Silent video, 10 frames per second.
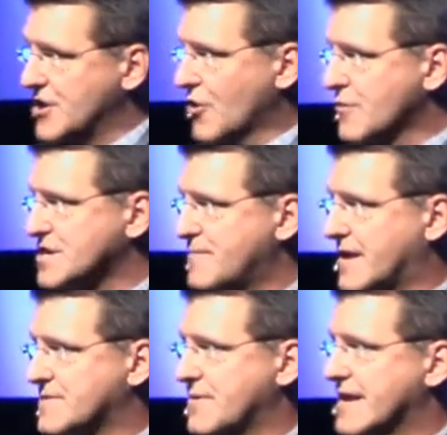your
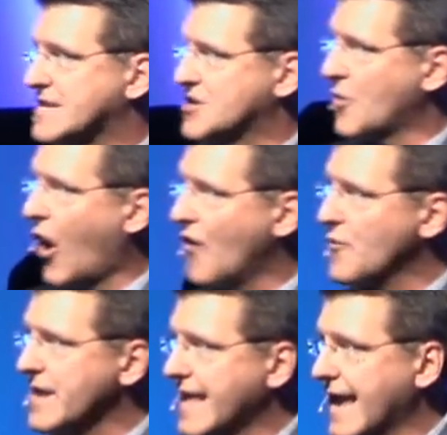responsibility is to do all that
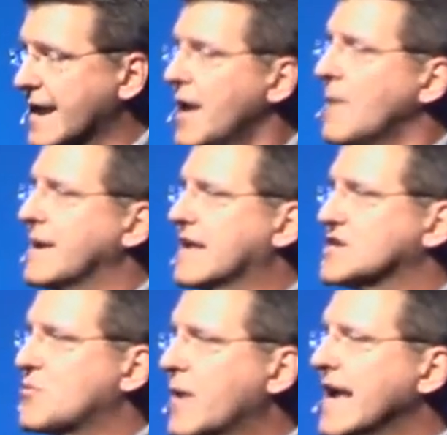we can because
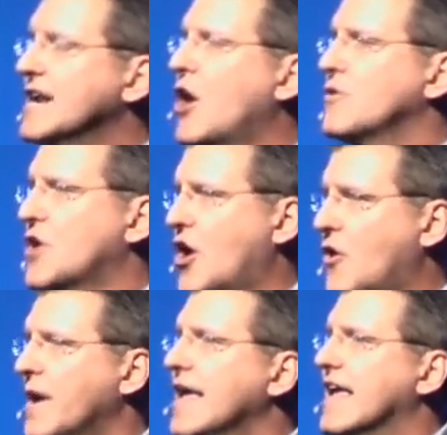we don't
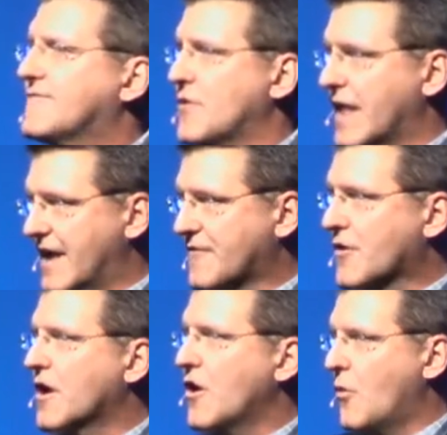know if they'll
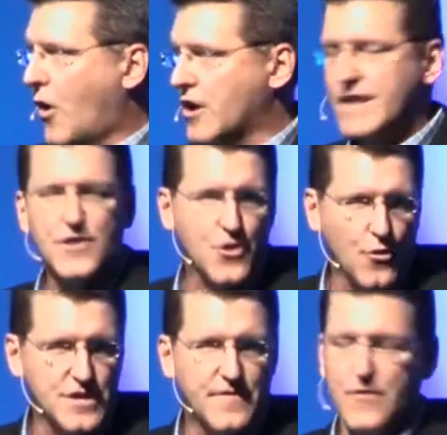ever walk in the
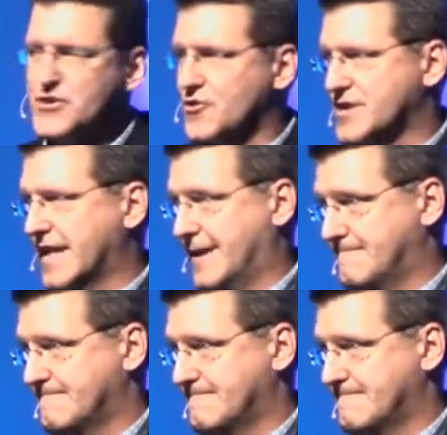doors of another church again.